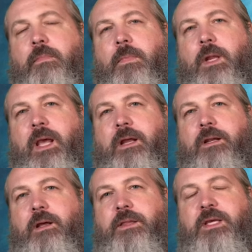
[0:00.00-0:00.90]
And
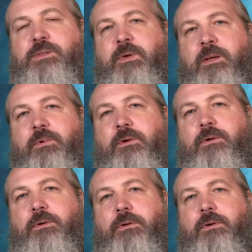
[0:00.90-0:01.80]
these people
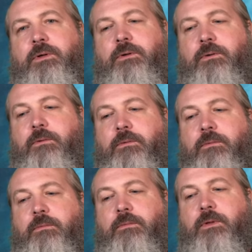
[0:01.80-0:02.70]
who
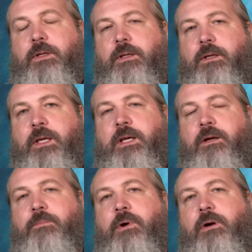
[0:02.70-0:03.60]
hear
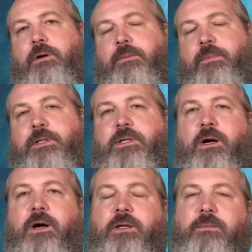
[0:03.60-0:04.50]
Bart Ehrman's
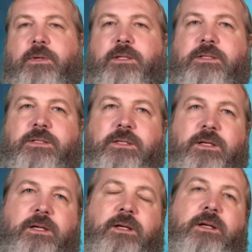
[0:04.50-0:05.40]
arguments
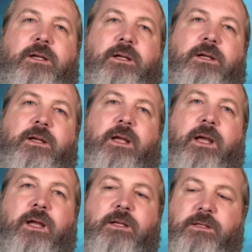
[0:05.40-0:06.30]

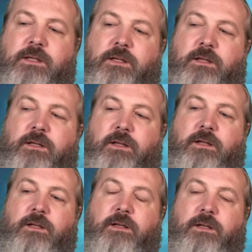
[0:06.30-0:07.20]
and
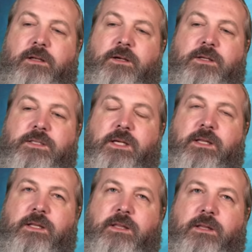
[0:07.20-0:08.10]
could see
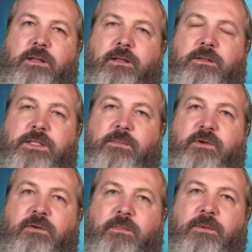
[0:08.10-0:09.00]
that some of
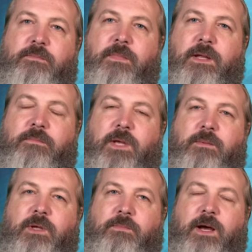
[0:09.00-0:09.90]
them may
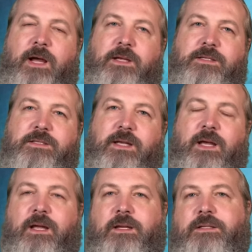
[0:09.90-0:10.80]
be biased
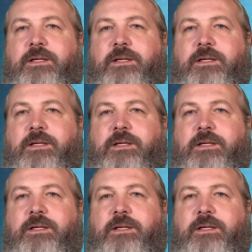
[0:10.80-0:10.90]
and,